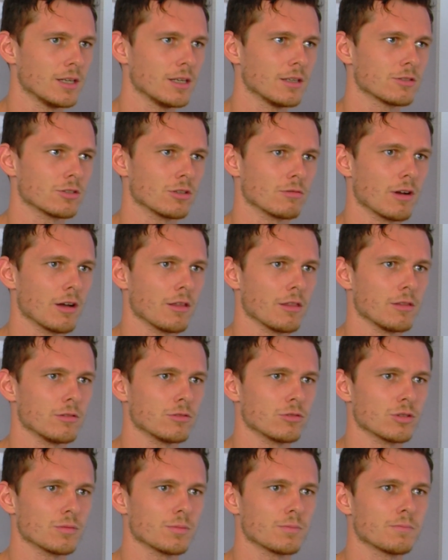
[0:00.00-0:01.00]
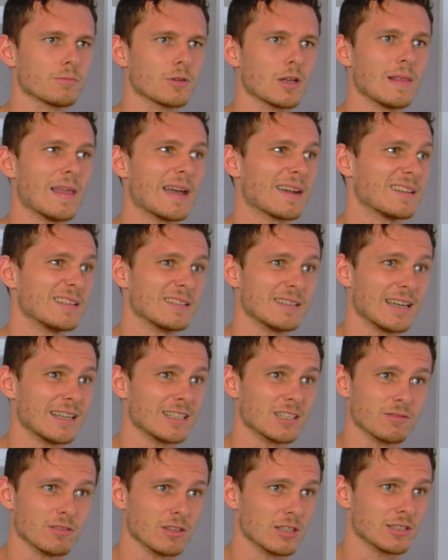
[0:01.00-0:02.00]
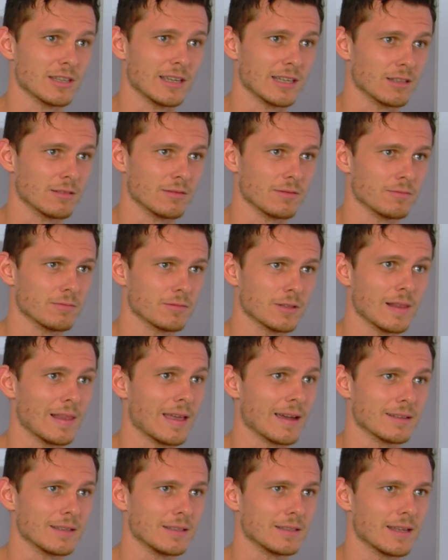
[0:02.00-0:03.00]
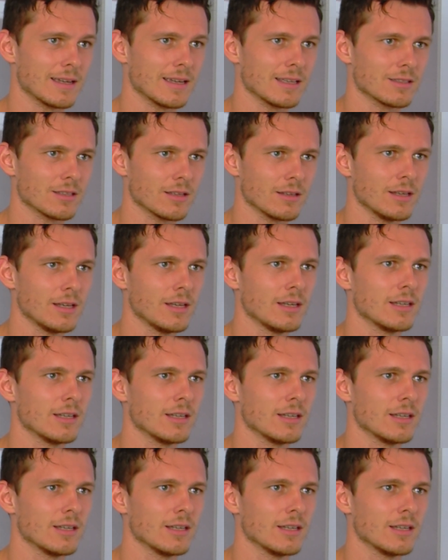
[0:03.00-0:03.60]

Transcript: So rather than just collecting data for the sake of collecting data,